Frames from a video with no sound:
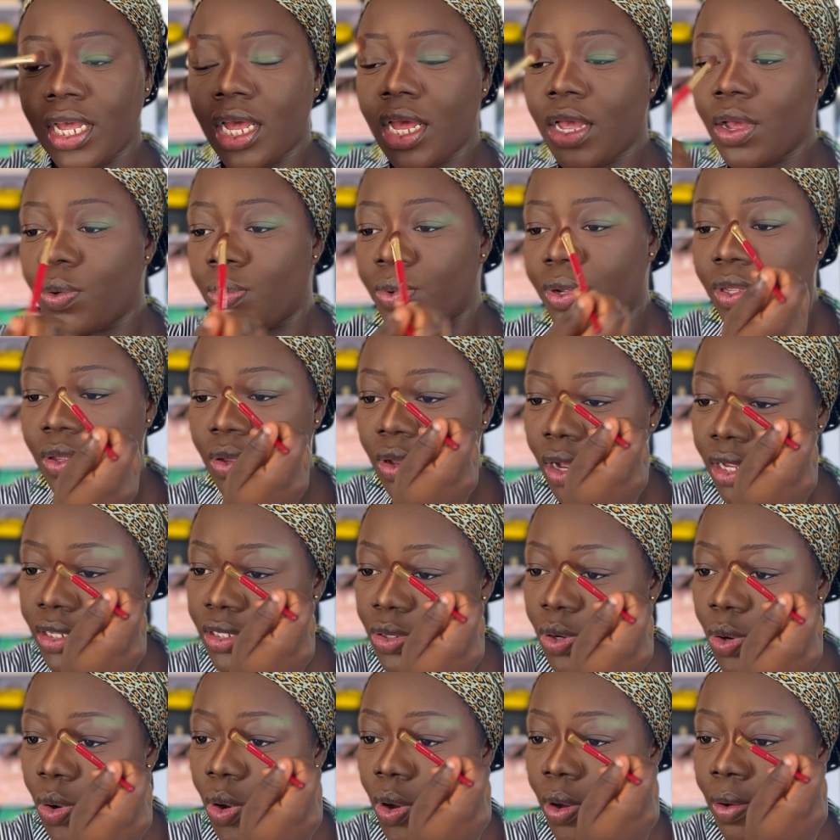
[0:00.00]
We got
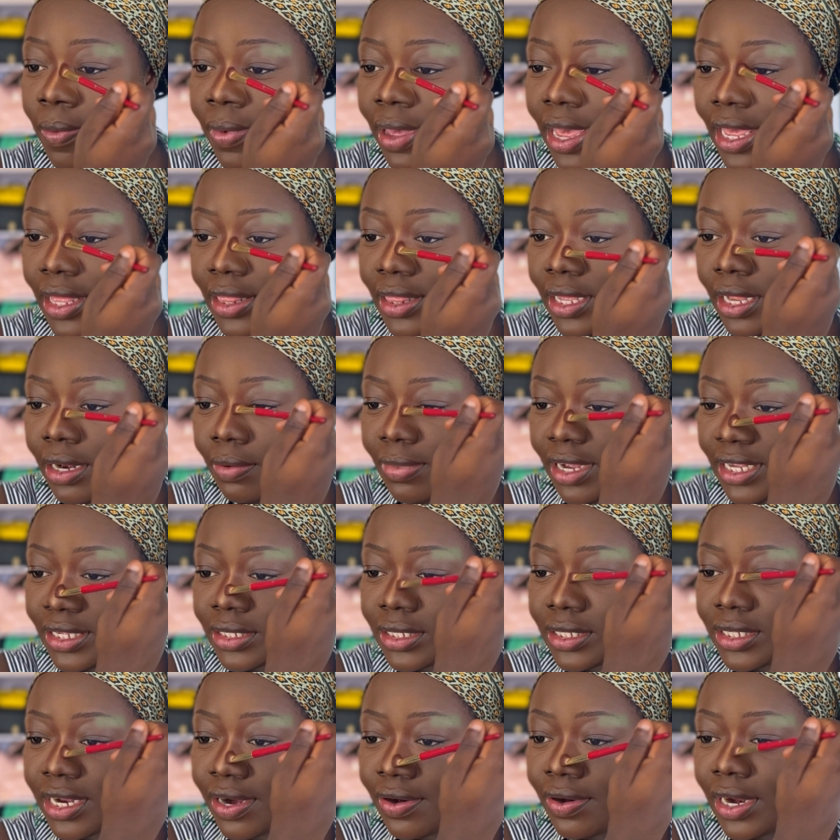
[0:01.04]
home and then my
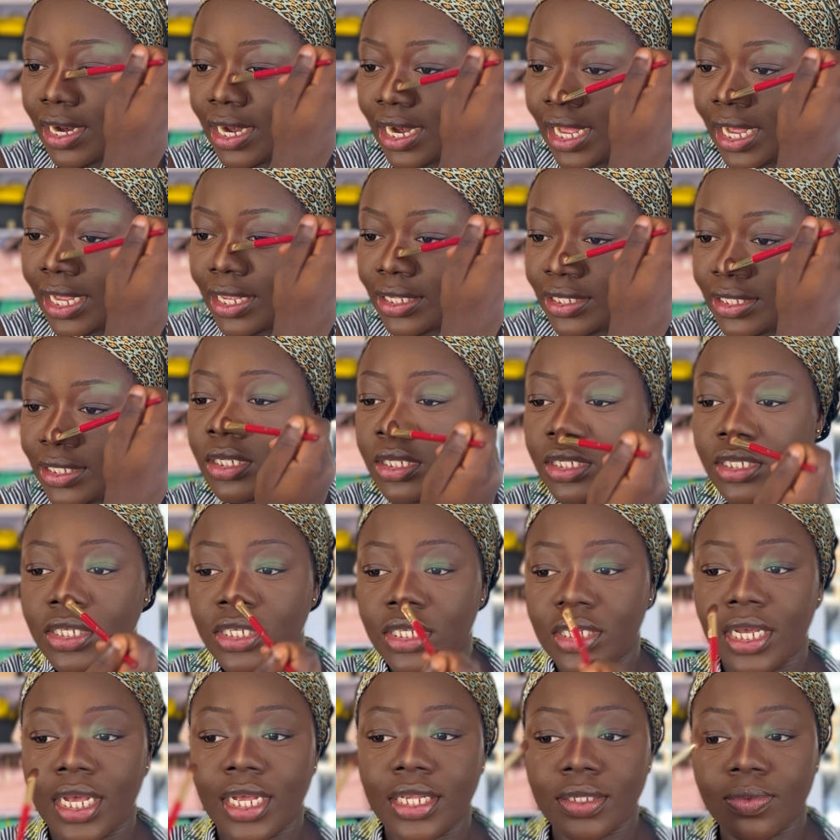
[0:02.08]
sister realized she
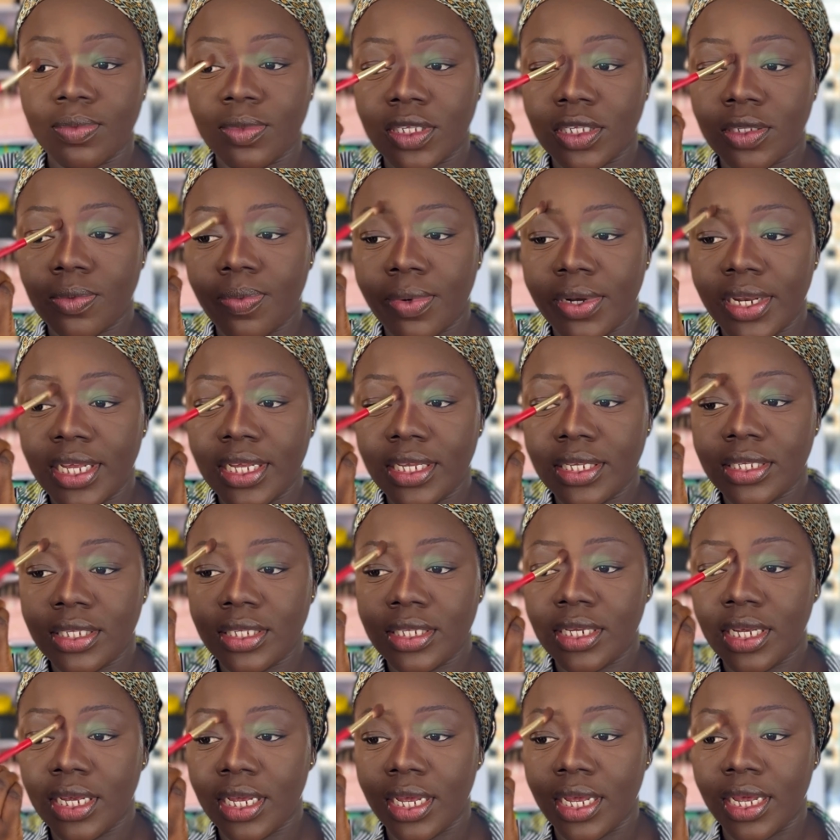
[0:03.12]
has misplaced
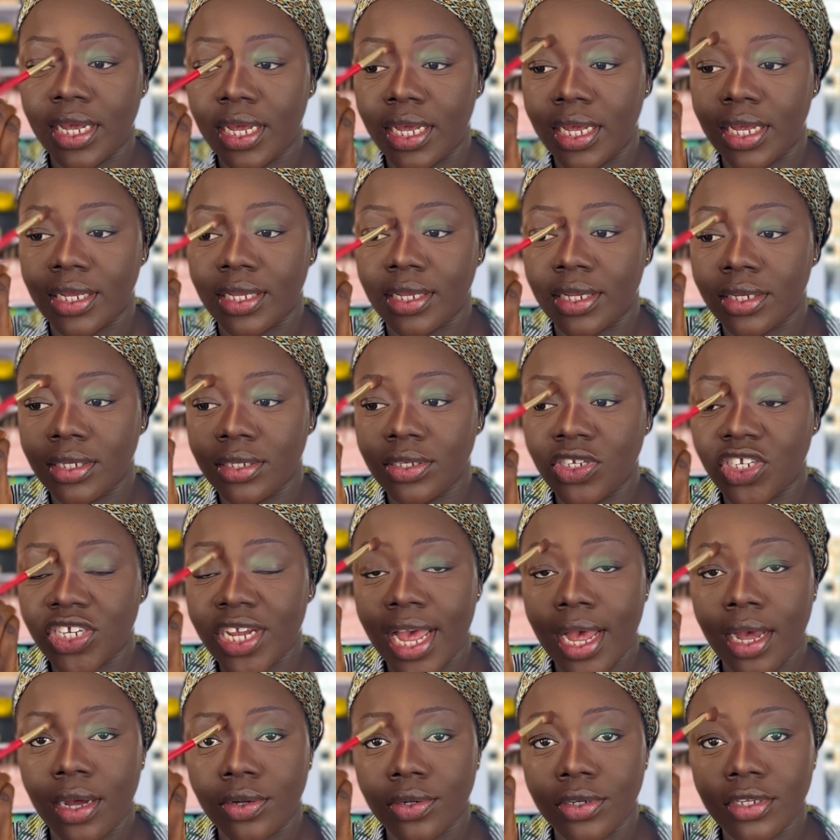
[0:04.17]
her
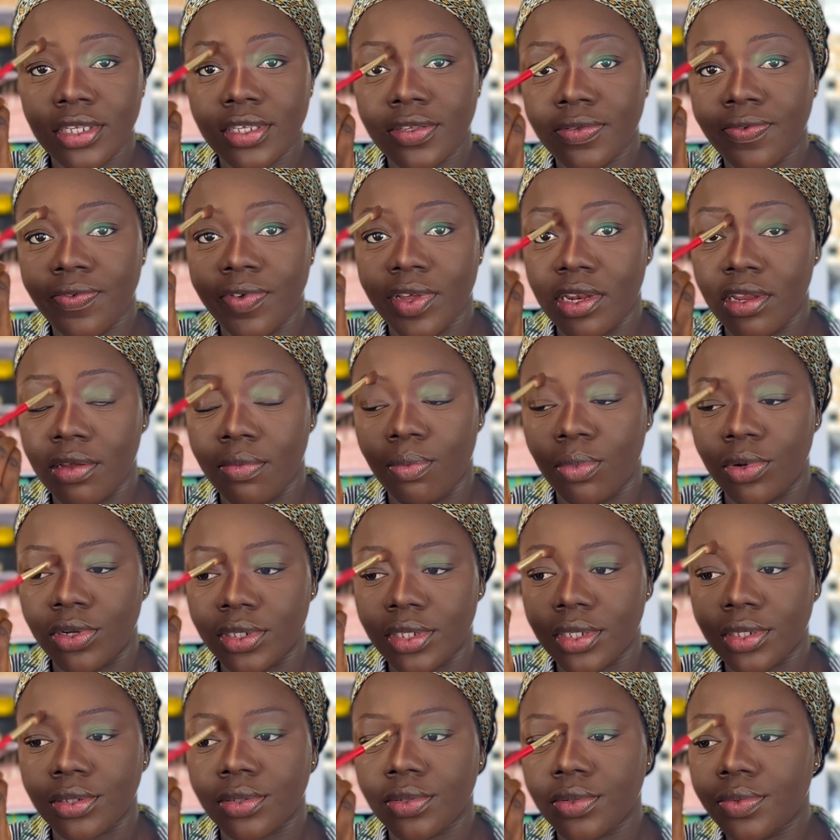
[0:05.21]
child's feeding
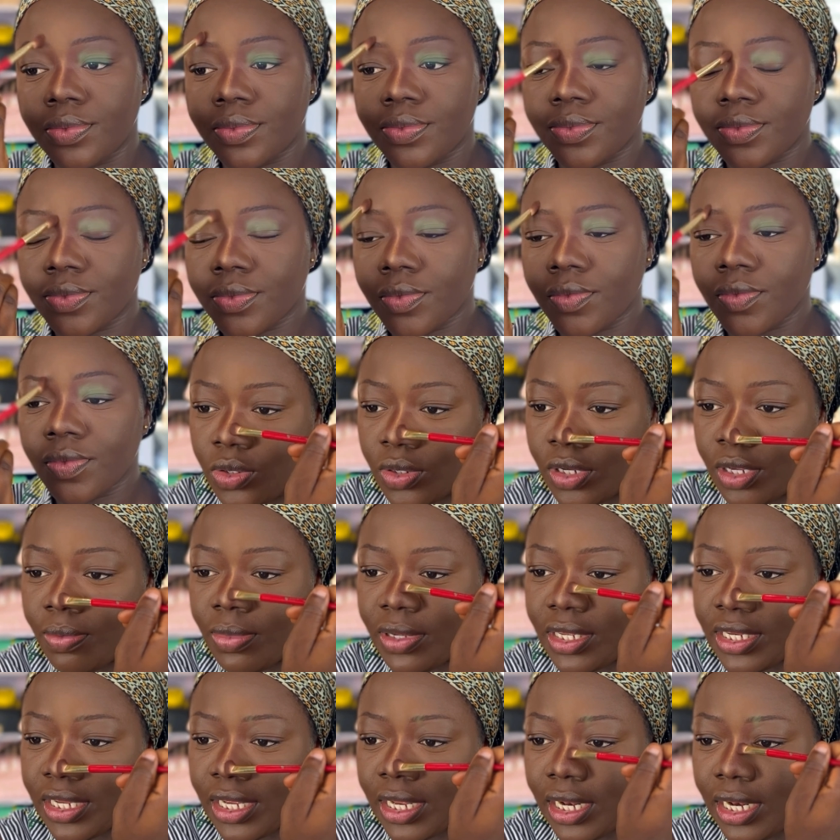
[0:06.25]
bottle. So
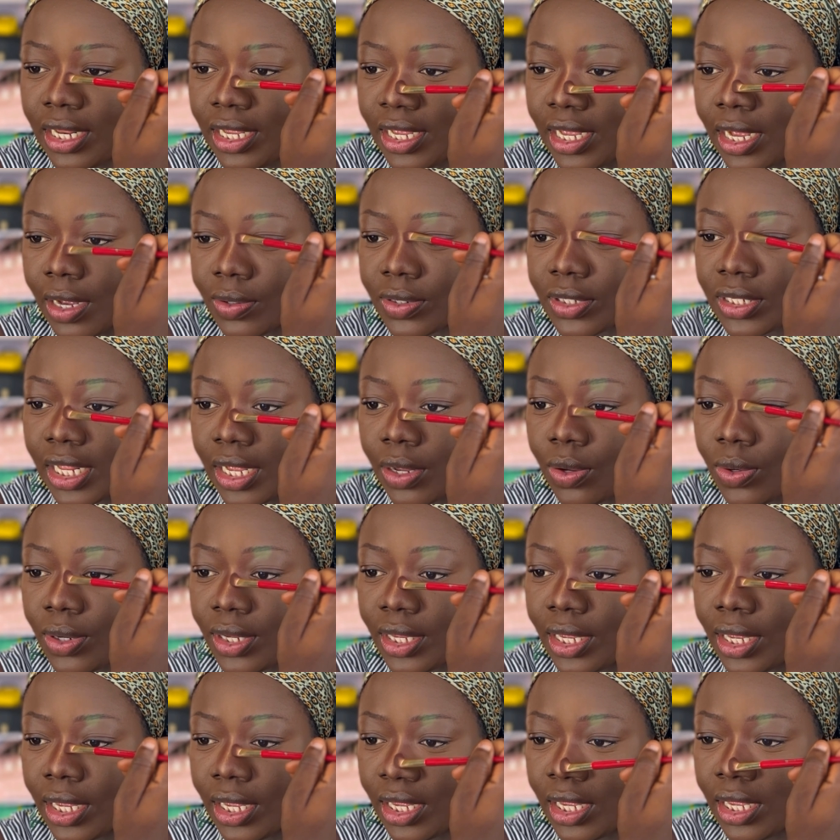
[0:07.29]
immediately I was like,
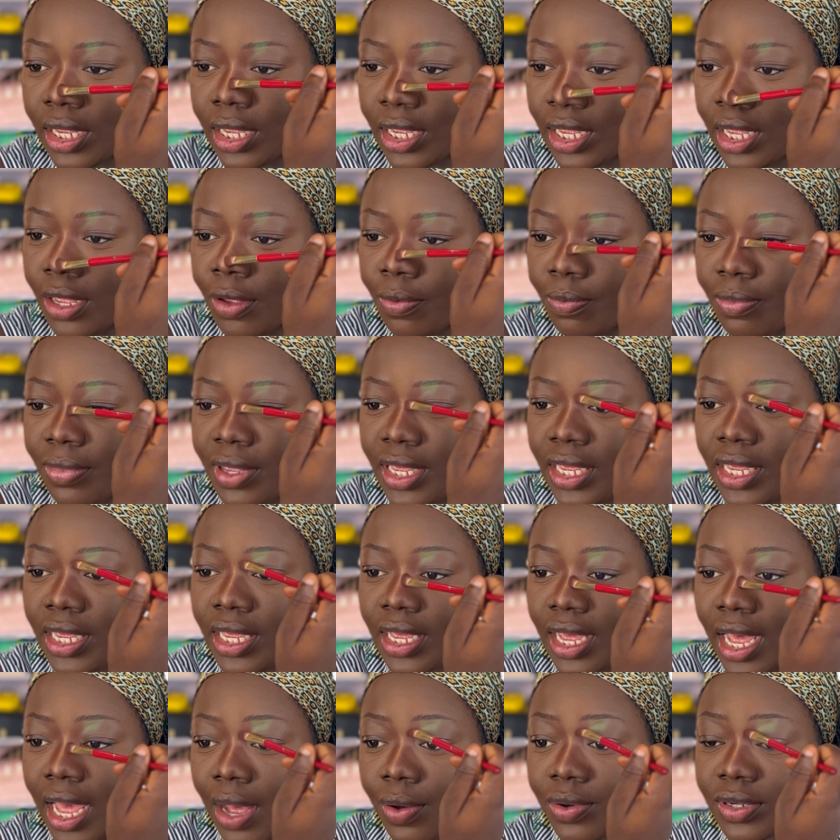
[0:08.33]
okay,
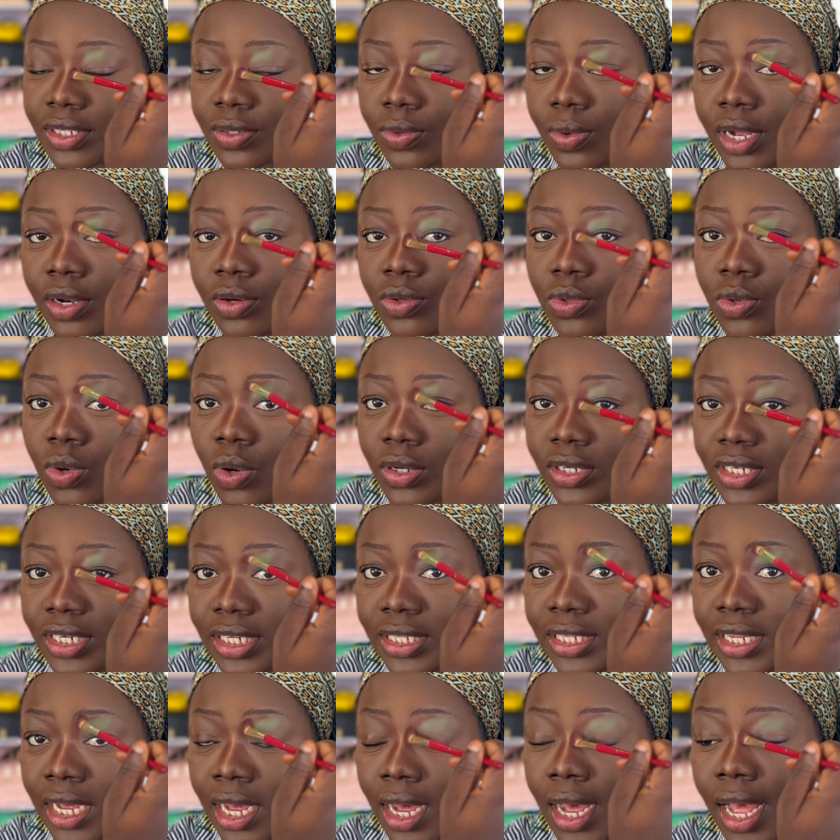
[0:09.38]
I was the one who ordered
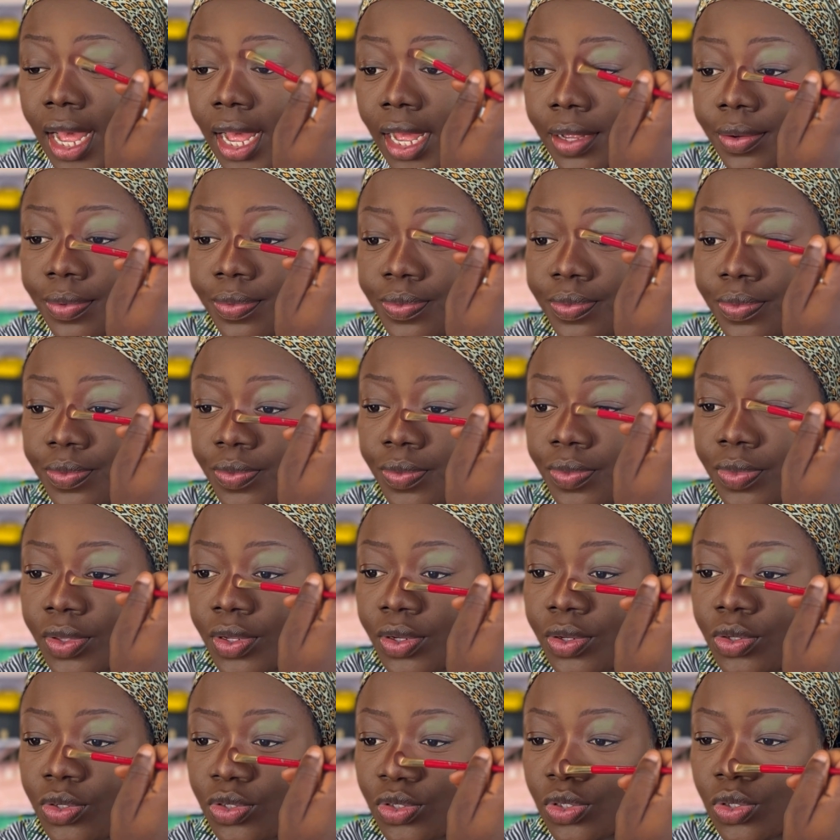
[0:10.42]
the car,
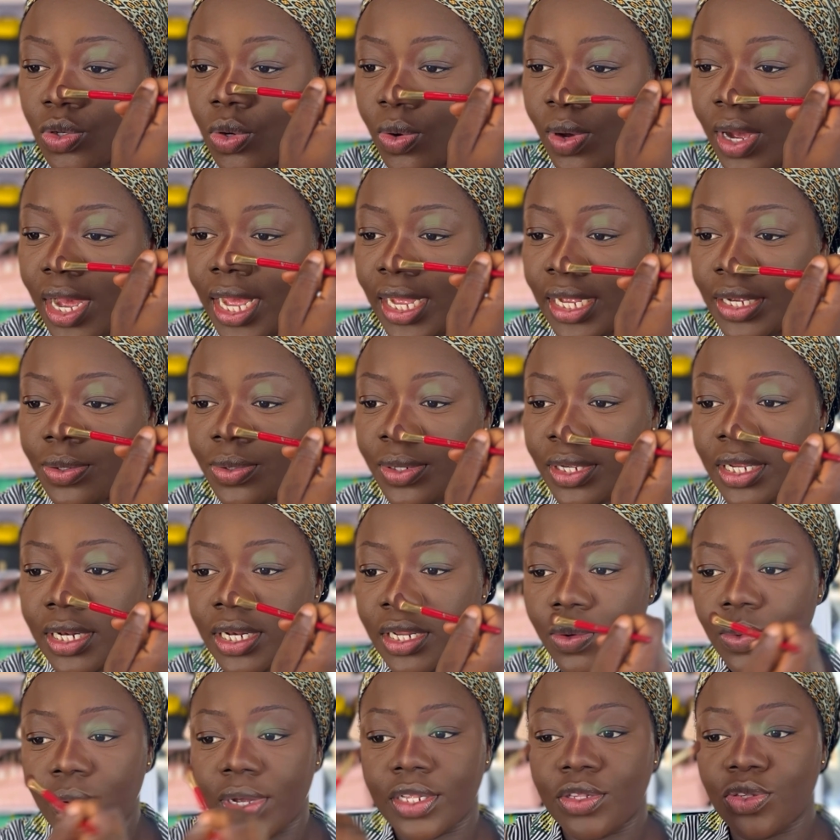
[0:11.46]
So I quickly
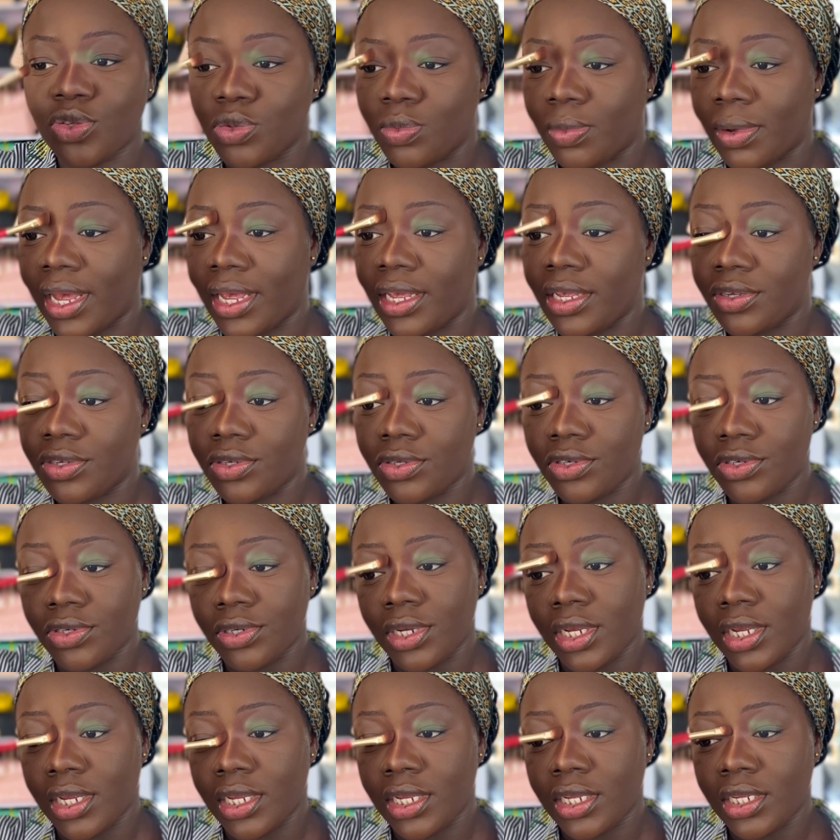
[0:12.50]
went to my
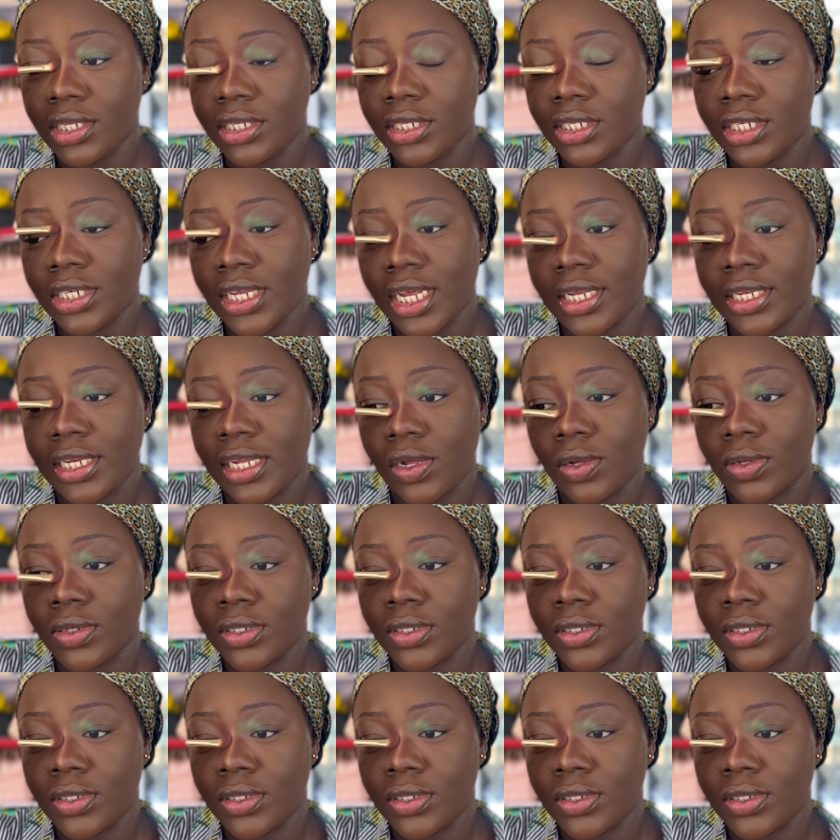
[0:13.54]
history, checked out